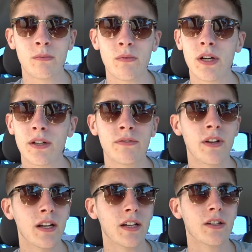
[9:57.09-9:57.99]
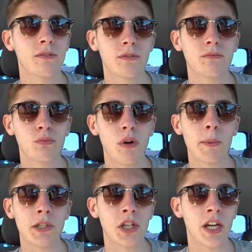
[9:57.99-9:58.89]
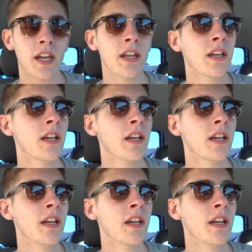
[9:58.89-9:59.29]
I'm really feeling rubbish again.